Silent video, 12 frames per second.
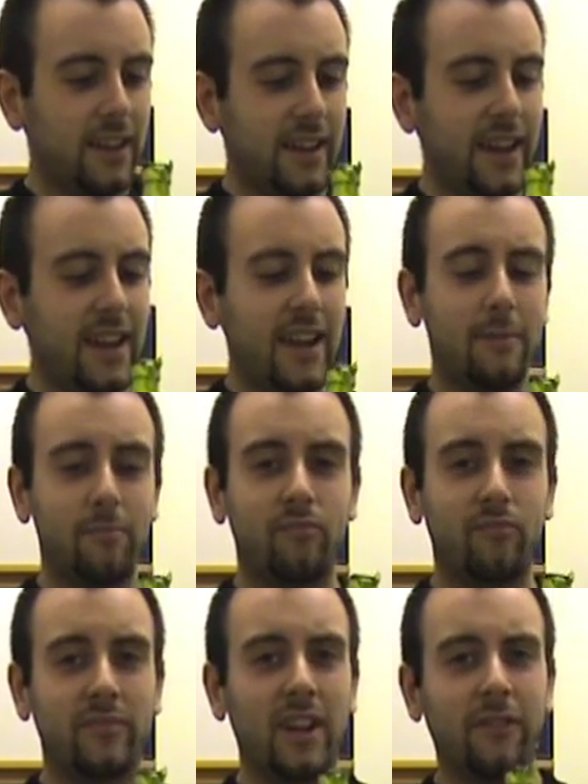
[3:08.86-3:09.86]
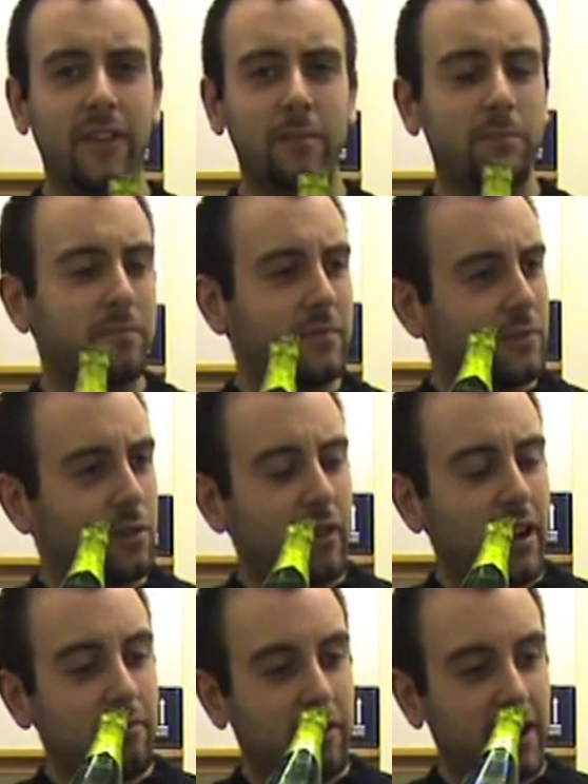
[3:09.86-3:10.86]
Yeah, nothing
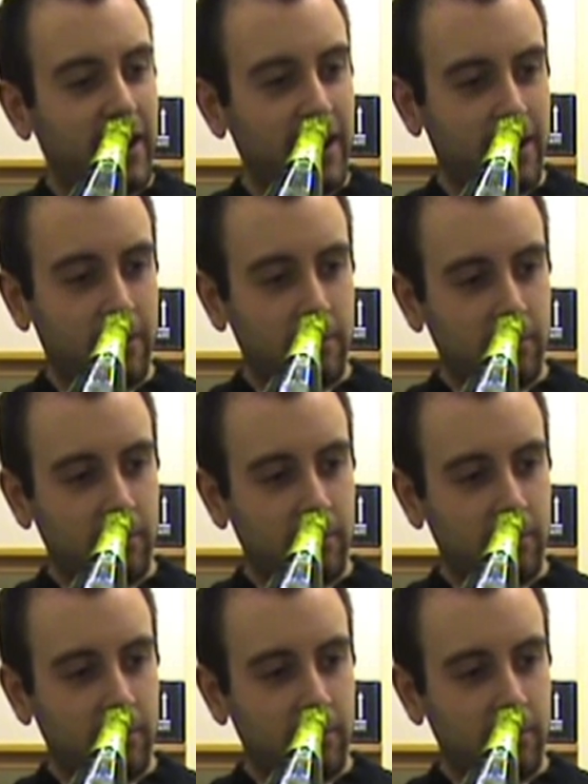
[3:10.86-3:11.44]
great really.